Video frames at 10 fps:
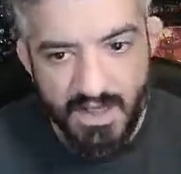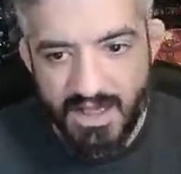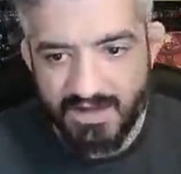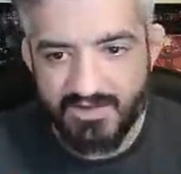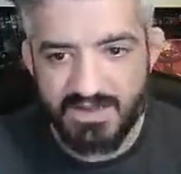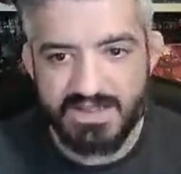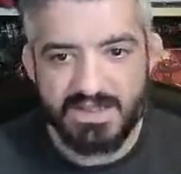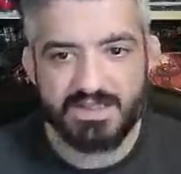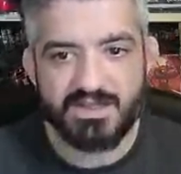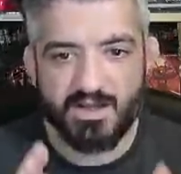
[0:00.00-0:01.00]
and this
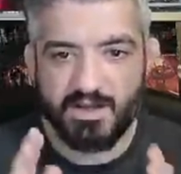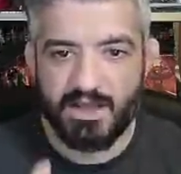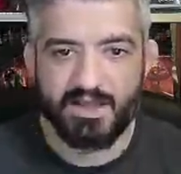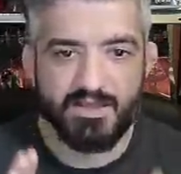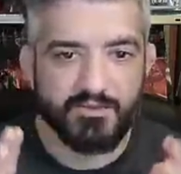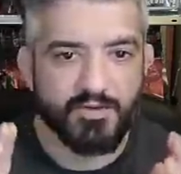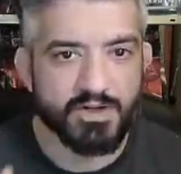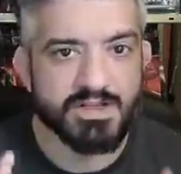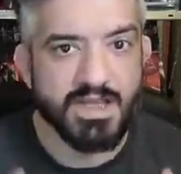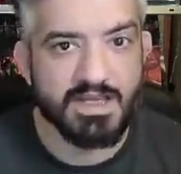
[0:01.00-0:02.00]
is uh, like the
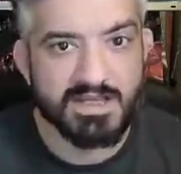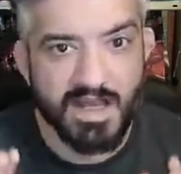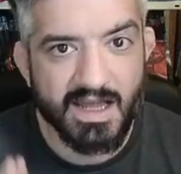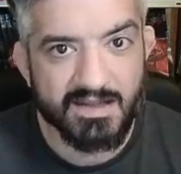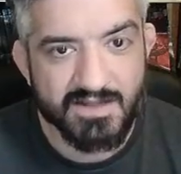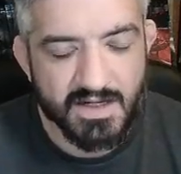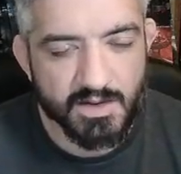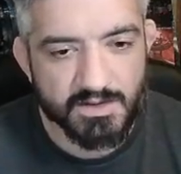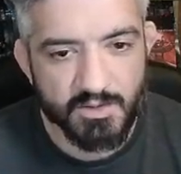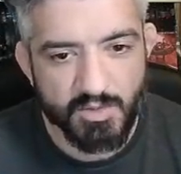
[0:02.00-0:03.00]
first days I had the
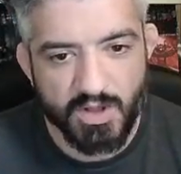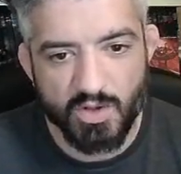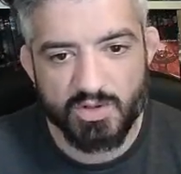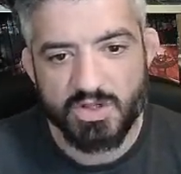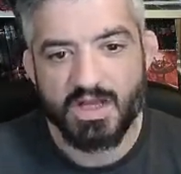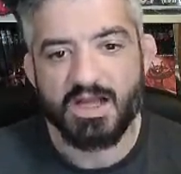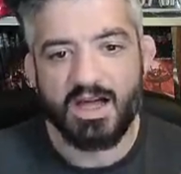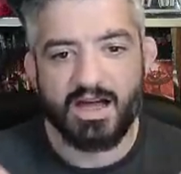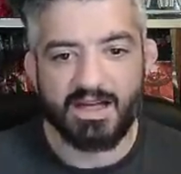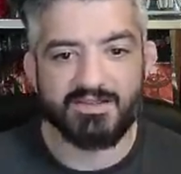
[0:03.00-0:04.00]
character because
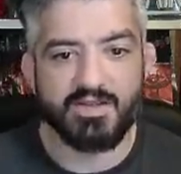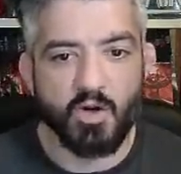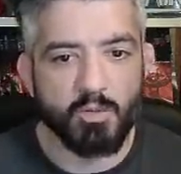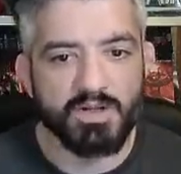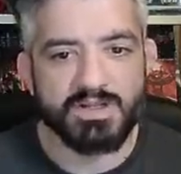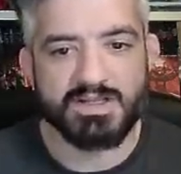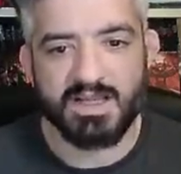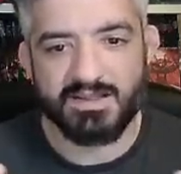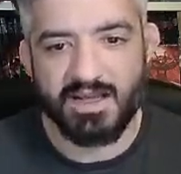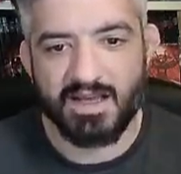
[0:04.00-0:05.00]
I had the obelisk
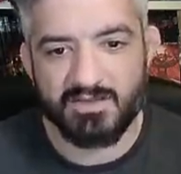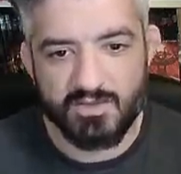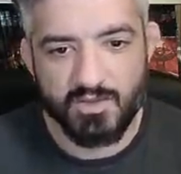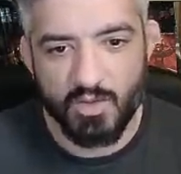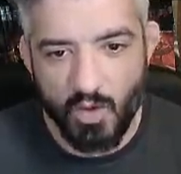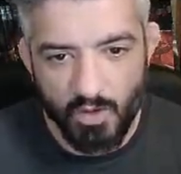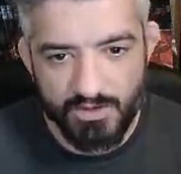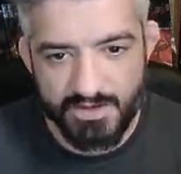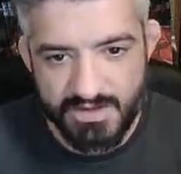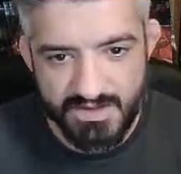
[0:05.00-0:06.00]
and I had to do all
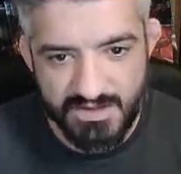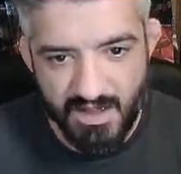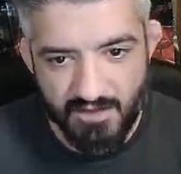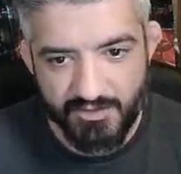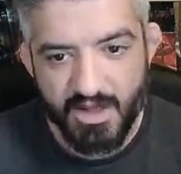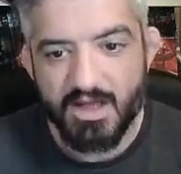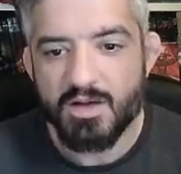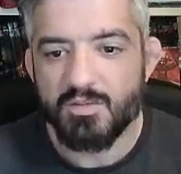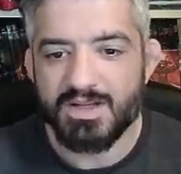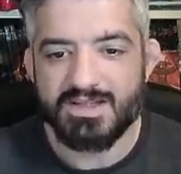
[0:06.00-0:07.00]
this stuff
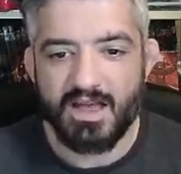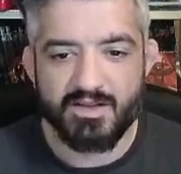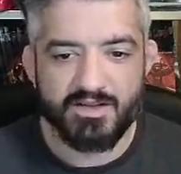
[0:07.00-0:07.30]
but uh,